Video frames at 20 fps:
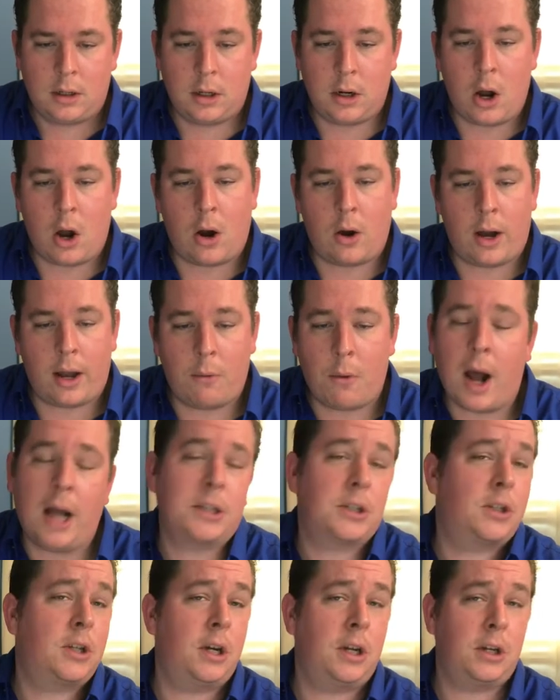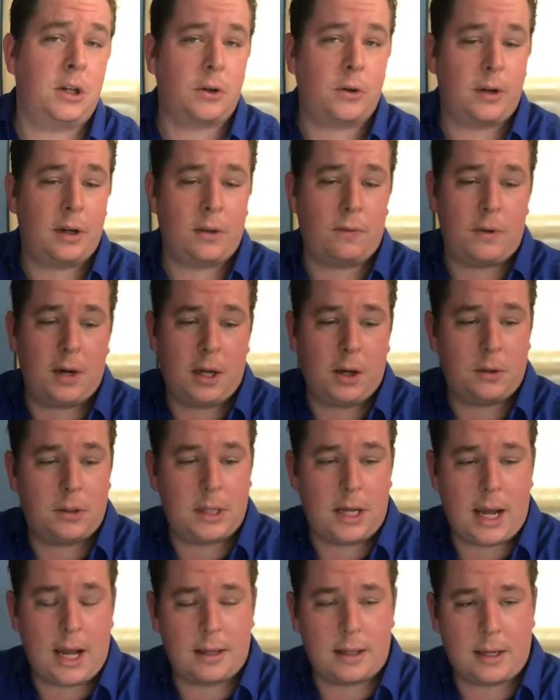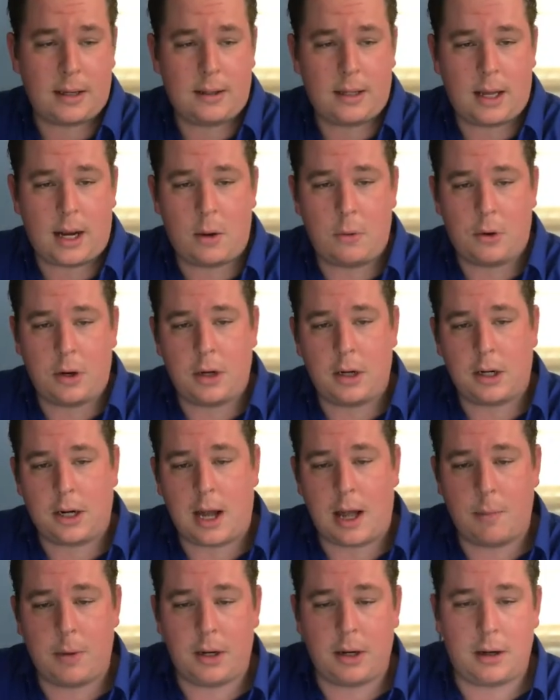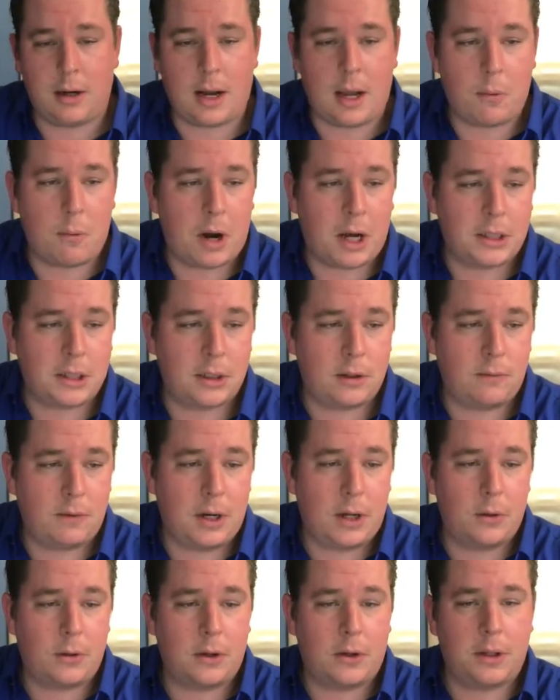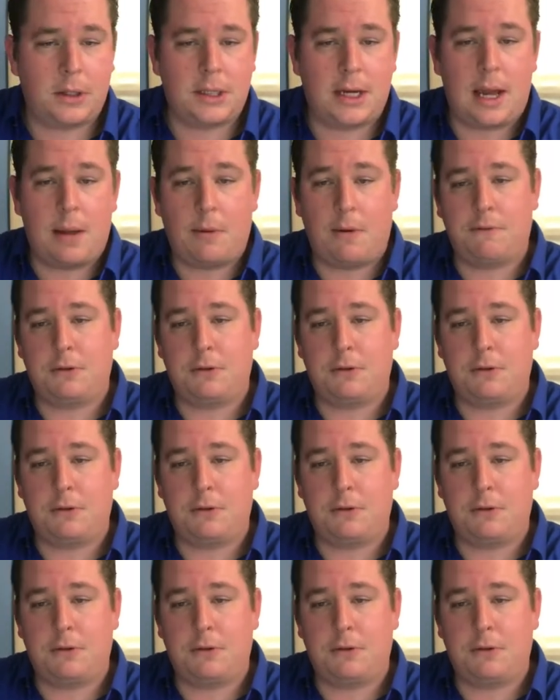You know, I watched Sunny Decree's video today, as I said I wouldn't comment, and I watch his videos all the time.